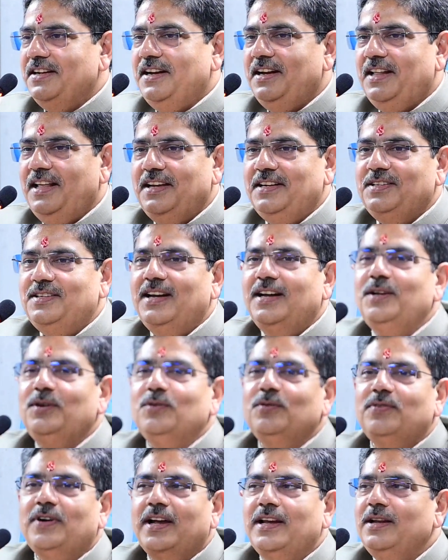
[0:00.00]
and I tried
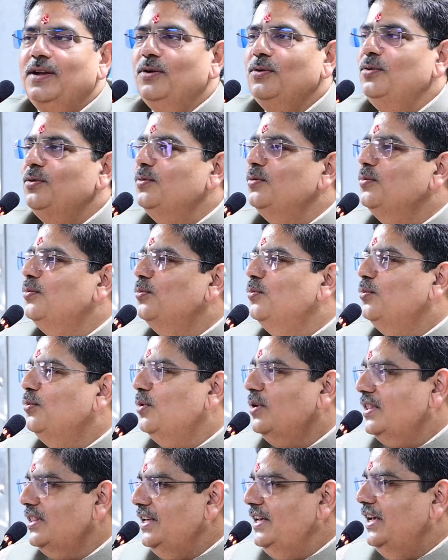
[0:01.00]
to find out
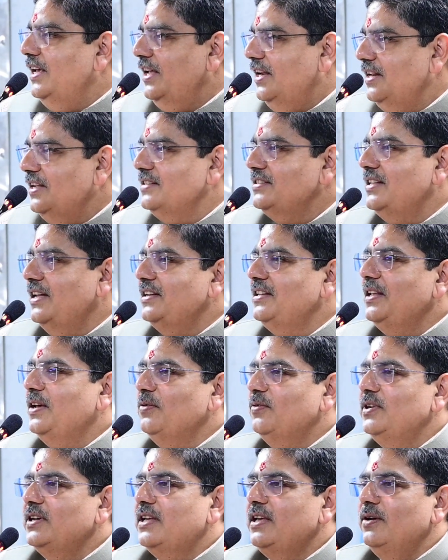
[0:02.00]
what are the areas that they
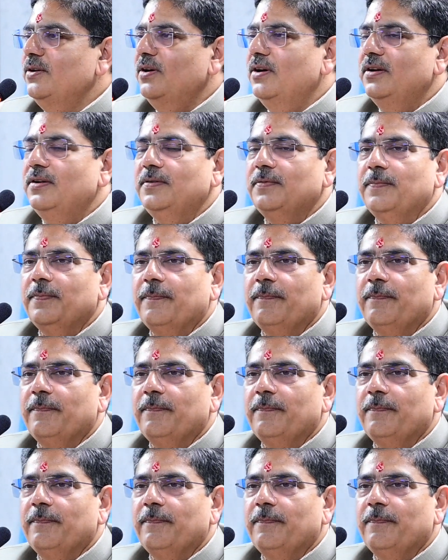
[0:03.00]
are working on.